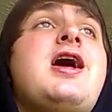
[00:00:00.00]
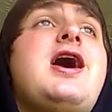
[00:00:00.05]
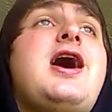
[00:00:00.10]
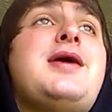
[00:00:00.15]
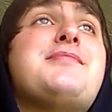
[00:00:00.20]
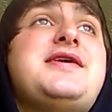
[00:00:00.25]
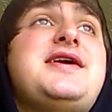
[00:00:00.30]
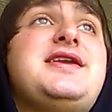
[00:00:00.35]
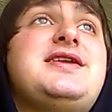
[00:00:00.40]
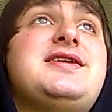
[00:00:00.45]
I
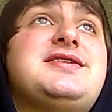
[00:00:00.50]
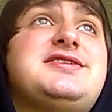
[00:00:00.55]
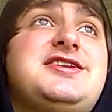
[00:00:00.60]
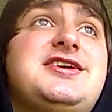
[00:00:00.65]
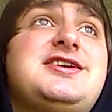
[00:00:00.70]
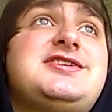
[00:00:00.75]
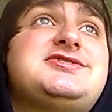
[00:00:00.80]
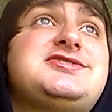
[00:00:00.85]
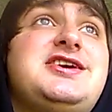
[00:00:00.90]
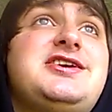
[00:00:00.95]
made a
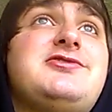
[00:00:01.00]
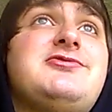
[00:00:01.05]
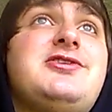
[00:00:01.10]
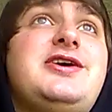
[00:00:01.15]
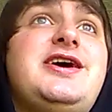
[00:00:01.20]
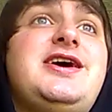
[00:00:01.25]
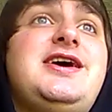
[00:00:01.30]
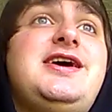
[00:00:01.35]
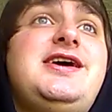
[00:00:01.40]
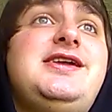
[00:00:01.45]
second channel,
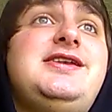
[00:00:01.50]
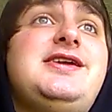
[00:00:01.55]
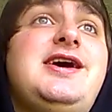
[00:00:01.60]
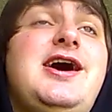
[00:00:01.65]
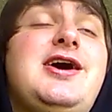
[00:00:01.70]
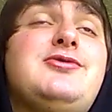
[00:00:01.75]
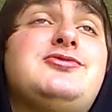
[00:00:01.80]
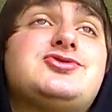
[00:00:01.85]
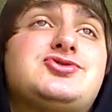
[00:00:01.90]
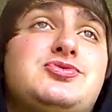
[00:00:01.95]
and
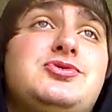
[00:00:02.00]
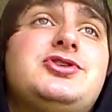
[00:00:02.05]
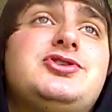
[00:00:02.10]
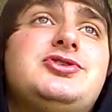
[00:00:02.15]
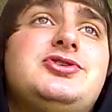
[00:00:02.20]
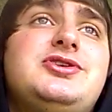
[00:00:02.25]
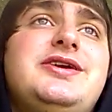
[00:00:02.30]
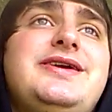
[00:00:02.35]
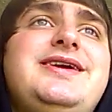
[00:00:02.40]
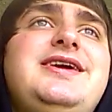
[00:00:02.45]
I was
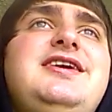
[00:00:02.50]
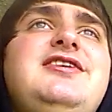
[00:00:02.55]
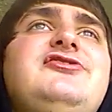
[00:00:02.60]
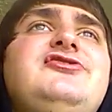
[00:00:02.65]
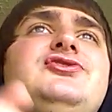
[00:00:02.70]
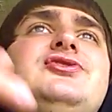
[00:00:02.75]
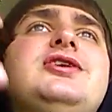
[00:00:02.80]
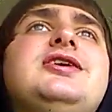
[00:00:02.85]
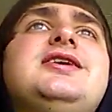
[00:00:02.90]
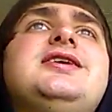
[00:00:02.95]
wondering if
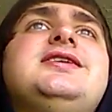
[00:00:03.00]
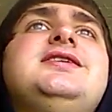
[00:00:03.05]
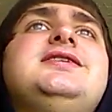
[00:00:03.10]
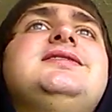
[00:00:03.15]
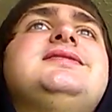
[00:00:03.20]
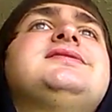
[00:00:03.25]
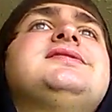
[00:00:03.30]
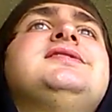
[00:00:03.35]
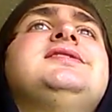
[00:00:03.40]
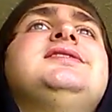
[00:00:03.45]
you
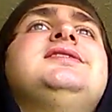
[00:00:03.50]
guys,